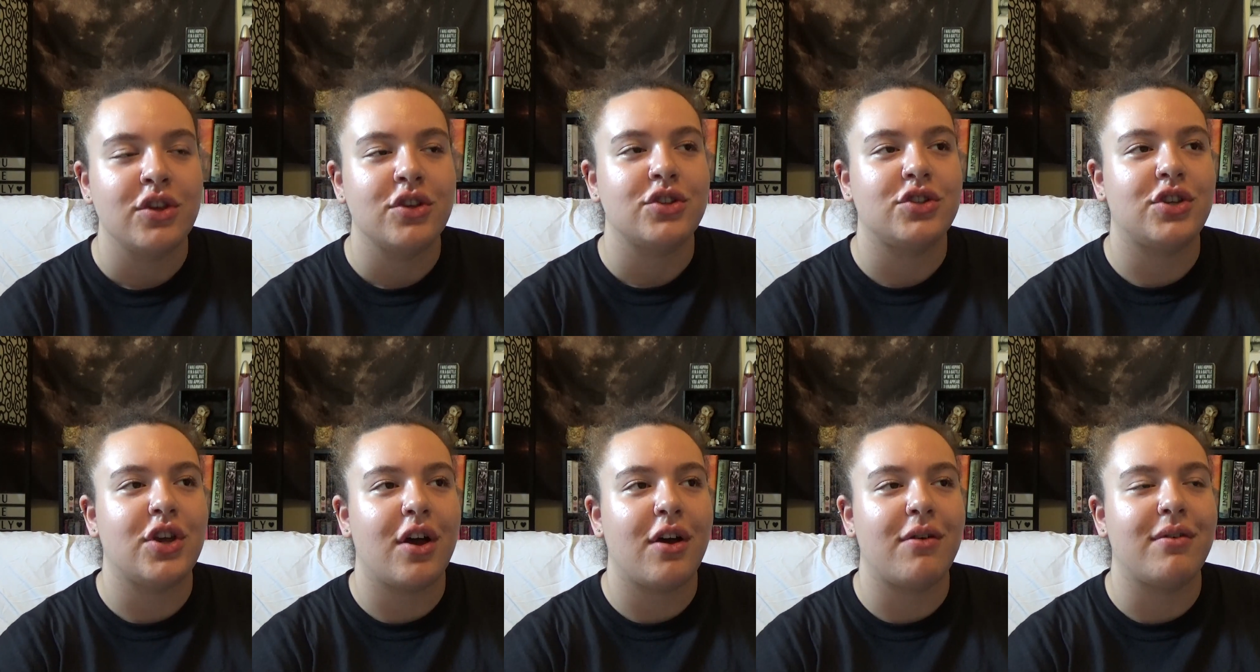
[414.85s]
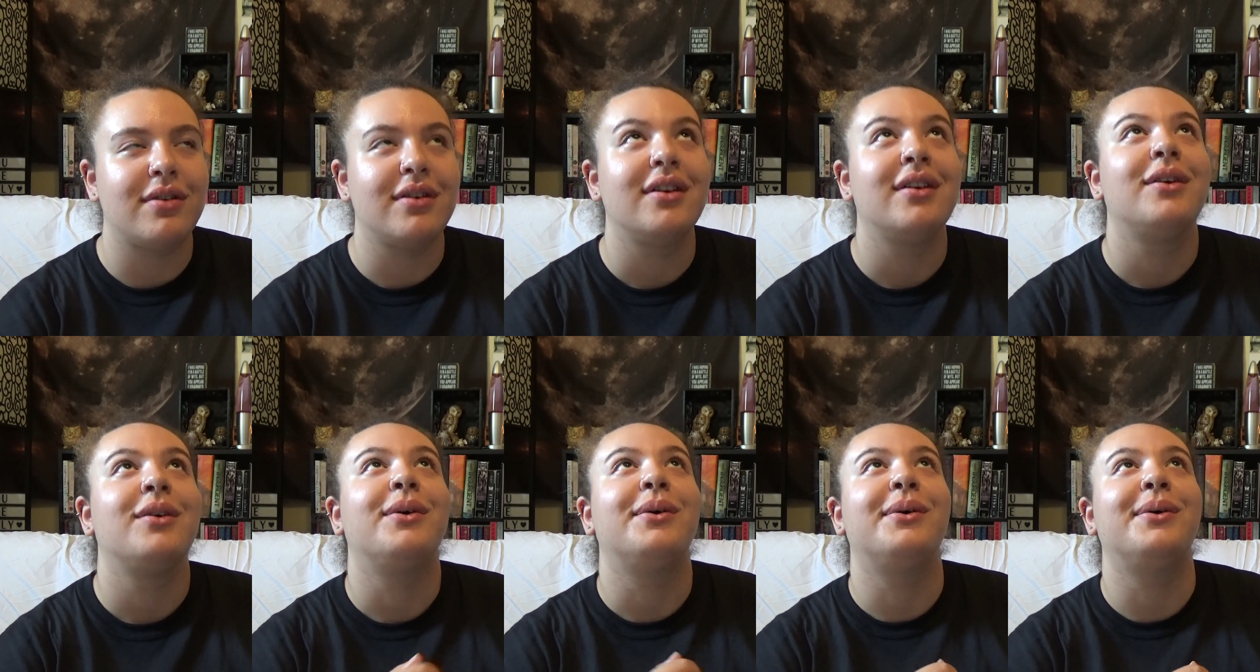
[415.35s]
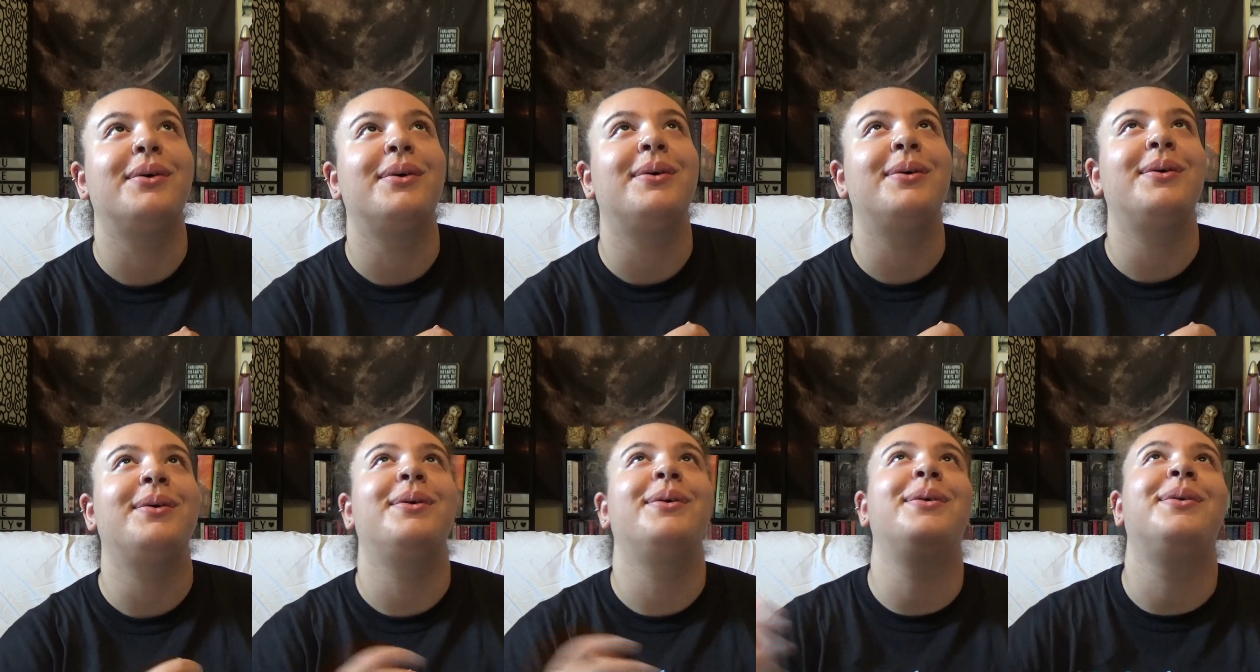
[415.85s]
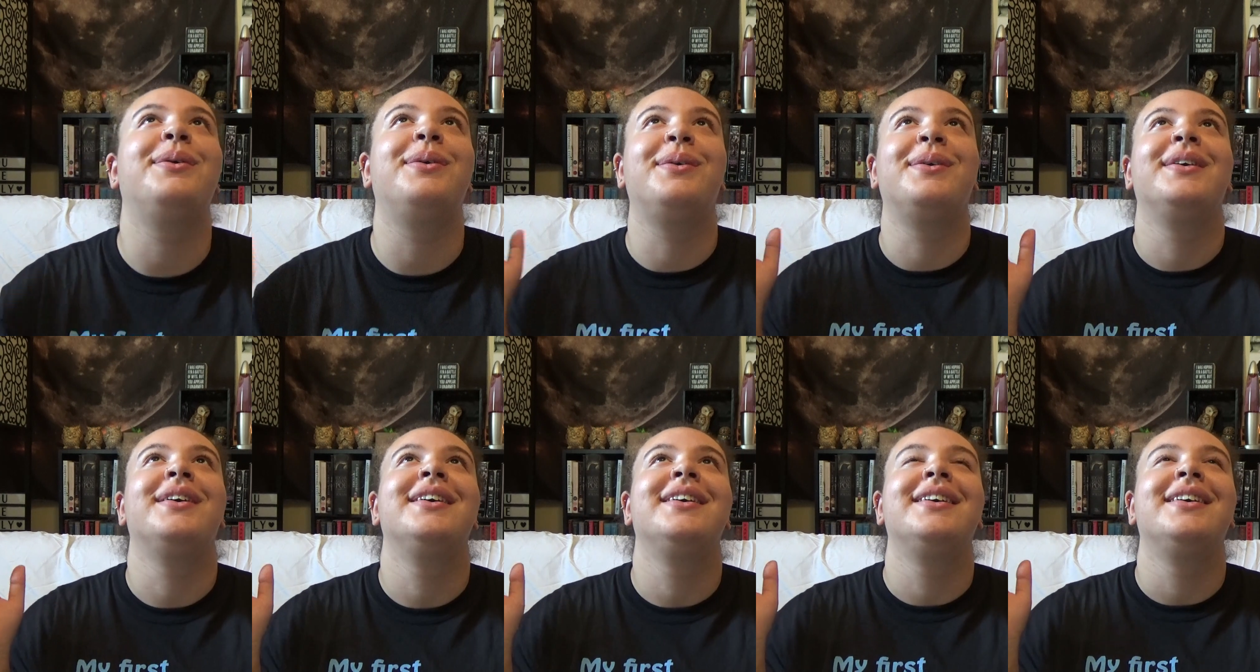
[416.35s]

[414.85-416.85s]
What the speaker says: So, ooh,